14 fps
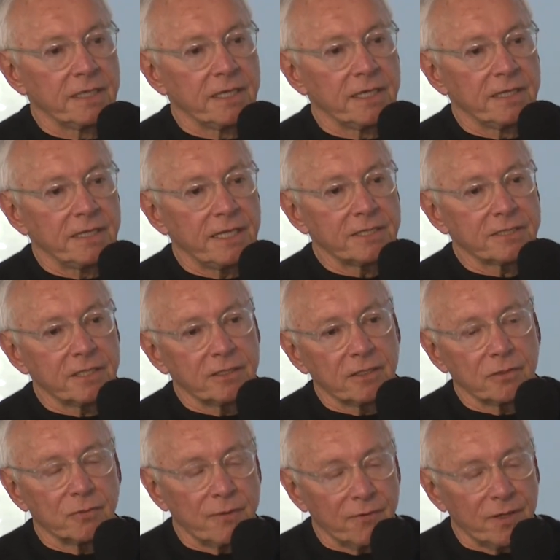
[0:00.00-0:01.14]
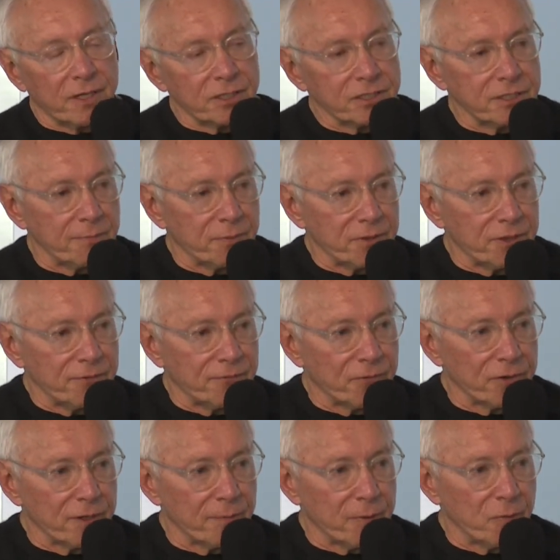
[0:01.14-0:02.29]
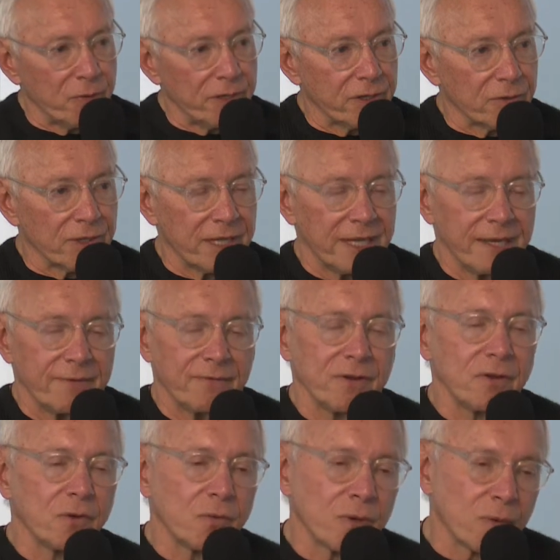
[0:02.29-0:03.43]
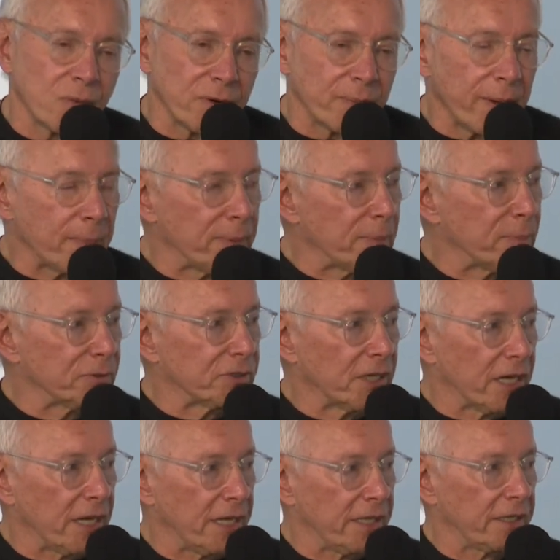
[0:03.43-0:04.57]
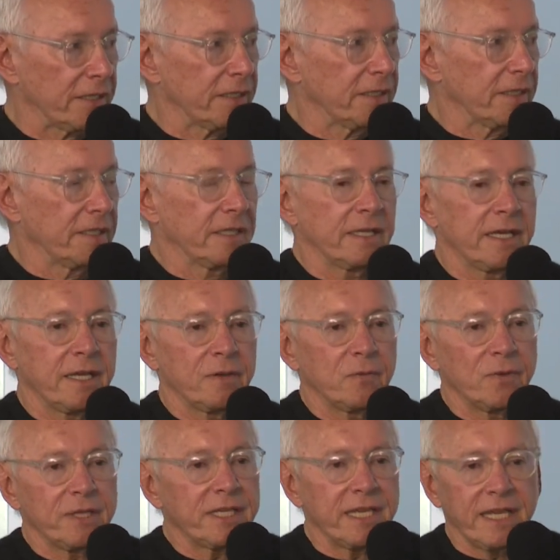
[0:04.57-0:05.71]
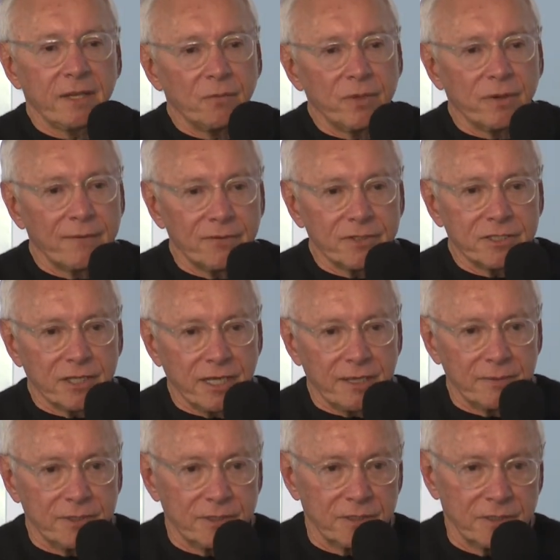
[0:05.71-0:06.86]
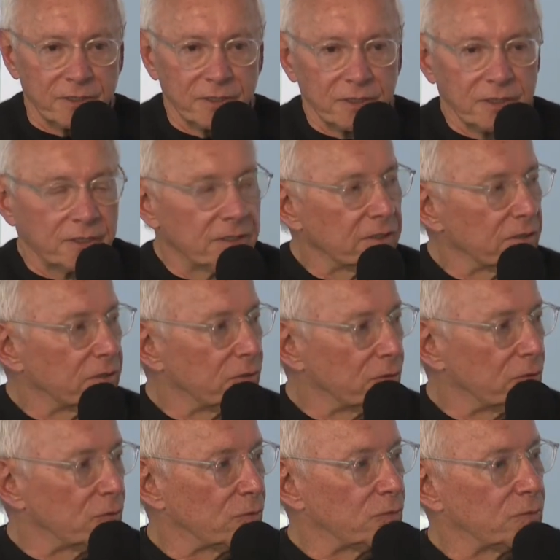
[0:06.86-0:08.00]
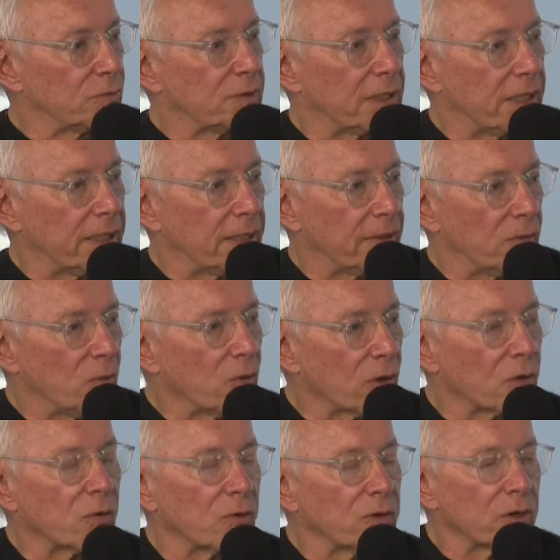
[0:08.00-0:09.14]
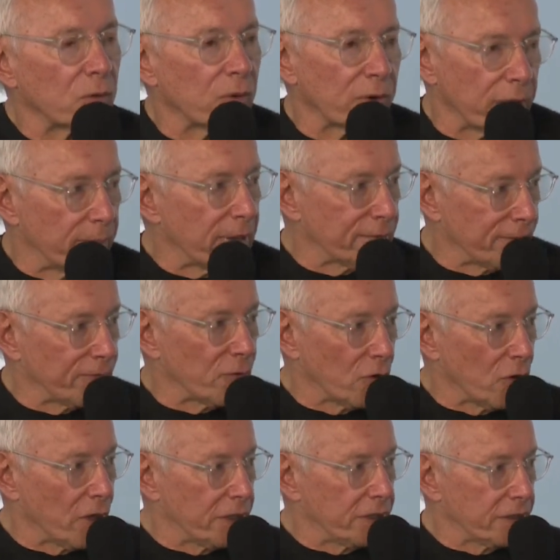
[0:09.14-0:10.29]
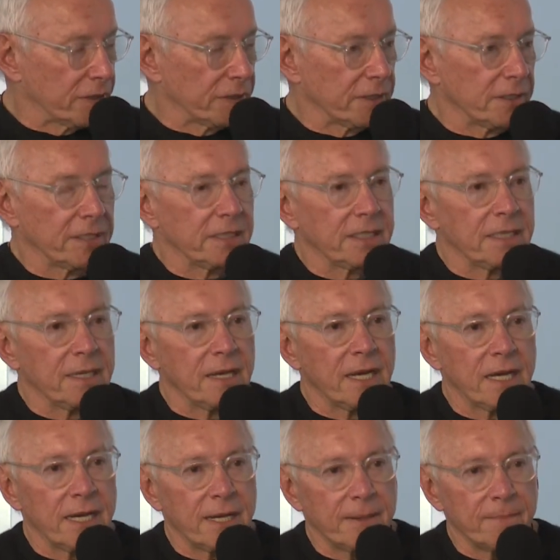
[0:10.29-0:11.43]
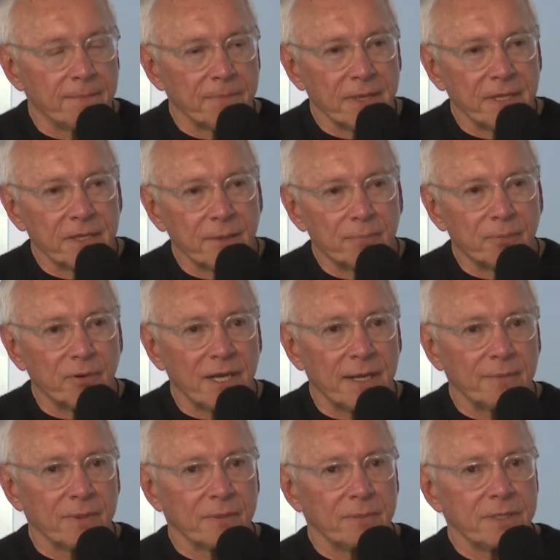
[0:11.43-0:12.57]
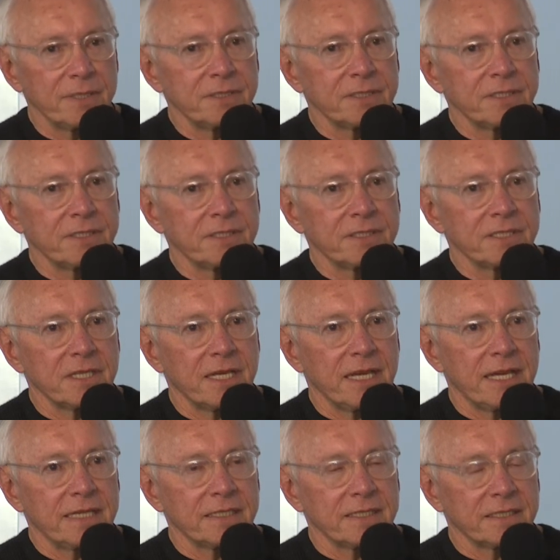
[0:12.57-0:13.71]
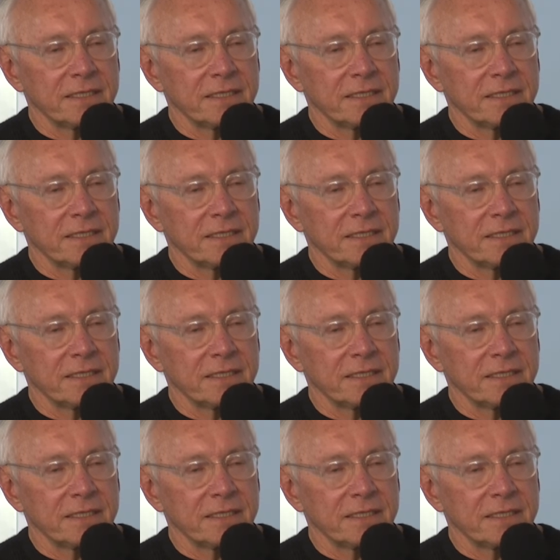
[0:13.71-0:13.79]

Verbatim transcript: And they said, look, we have a lot of sympathy for you, but we don't have, we're worried about people dying. And we can't, we don't have the time to, to uh, work, you know, worry about fraud. Um, the problem is, is that